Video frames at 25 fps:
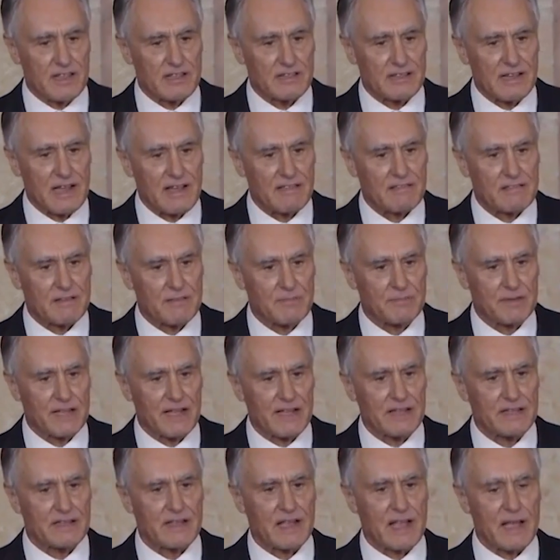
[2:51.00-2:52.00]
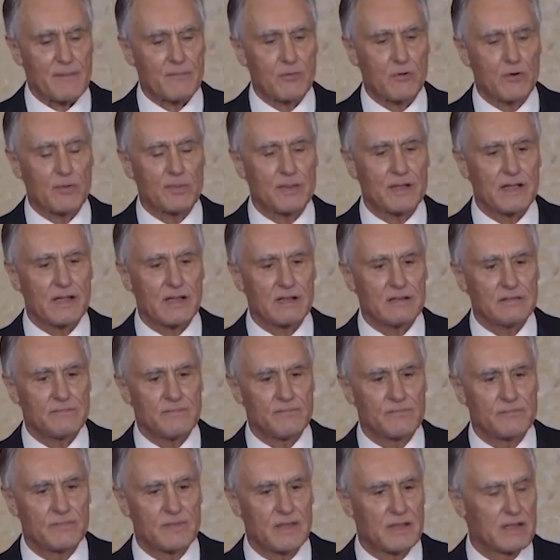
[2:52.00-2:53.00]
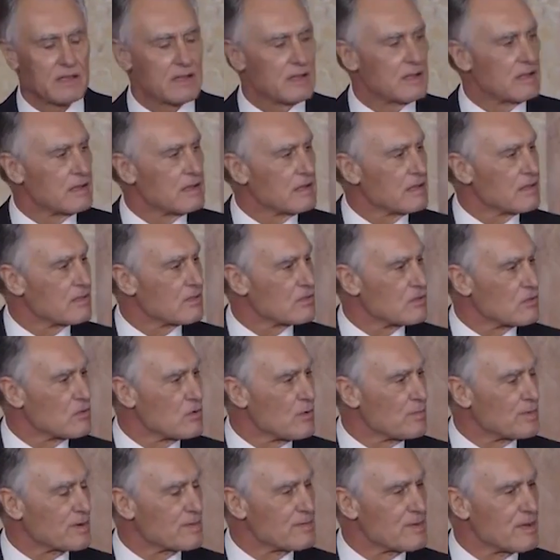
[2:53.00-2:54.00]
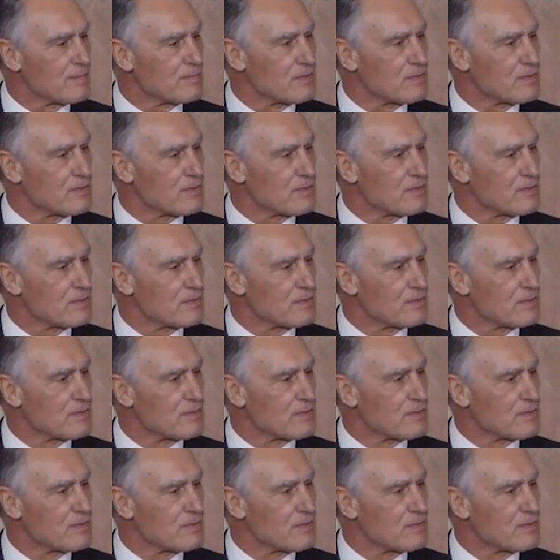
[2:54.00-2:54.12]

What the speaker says: In Portugal, after a long turmoil, the government has